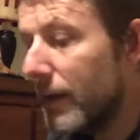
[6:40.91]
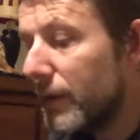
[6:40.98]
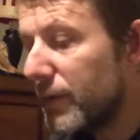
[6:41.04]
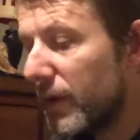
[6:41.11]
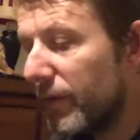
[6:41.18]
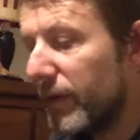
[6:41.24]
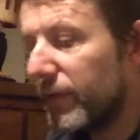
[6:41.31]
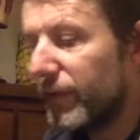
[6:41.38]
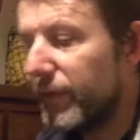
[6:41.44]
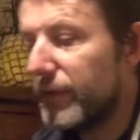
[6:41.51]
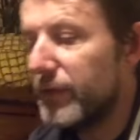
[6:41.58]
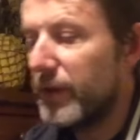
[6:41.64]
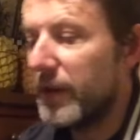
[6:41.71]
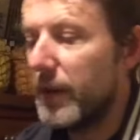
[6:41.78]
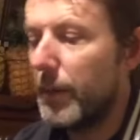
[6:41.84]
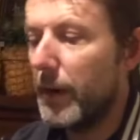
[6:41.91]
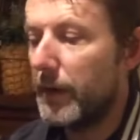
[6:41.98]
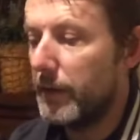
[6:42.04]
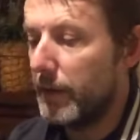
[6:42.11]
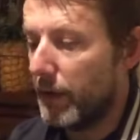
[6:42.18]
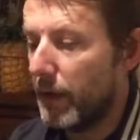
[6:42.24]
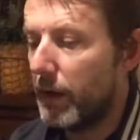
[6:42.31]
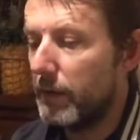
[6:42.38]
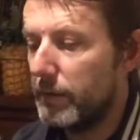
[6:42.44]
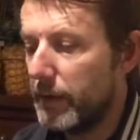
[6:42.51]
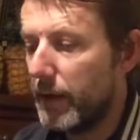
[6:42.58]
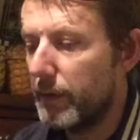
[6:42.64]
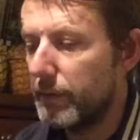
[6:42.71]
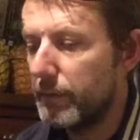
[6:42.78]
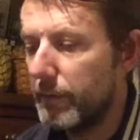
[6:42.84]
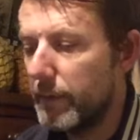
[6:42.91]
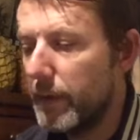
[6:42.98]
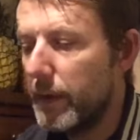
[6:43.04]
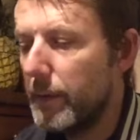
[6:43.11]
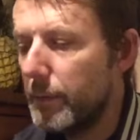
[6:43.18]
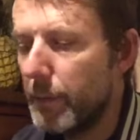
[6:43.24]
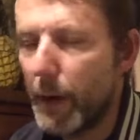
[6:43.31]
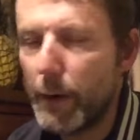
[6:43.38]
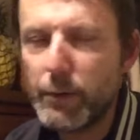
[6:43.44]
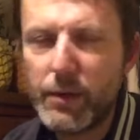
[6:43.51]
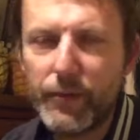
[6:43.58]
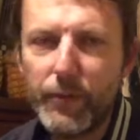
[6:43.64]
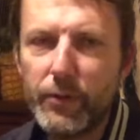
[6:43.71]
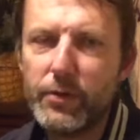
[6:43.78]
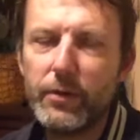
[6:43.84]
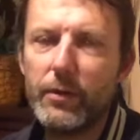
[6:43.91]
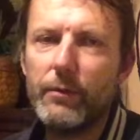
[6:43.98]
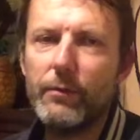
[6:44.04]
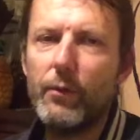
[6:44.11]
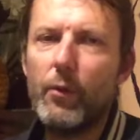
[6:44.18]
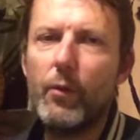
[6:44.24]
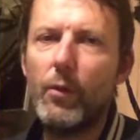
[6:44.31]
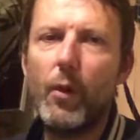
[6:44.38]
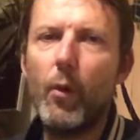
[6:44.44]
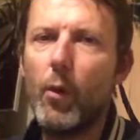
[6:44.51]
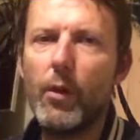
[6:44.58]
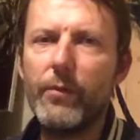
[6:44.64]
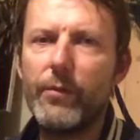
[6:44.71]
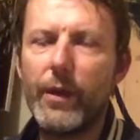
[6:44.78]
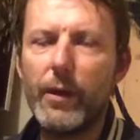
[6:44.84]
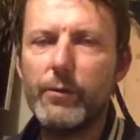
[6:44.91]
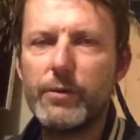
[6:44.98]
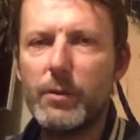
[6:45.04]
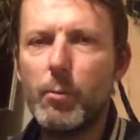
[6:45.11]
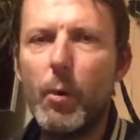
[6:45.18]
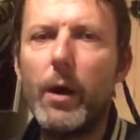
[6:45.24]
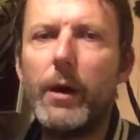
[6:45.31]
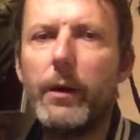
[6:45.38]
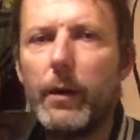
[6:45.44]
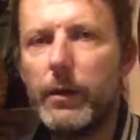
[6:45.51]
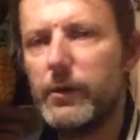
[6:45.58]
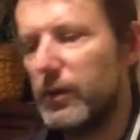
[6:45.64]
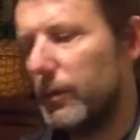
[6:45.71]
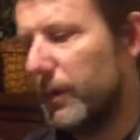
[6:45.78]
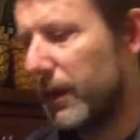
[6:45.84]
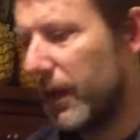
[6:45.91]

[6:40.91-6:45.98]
So if you've seen anybody, and you know, most of us are all of those in one on some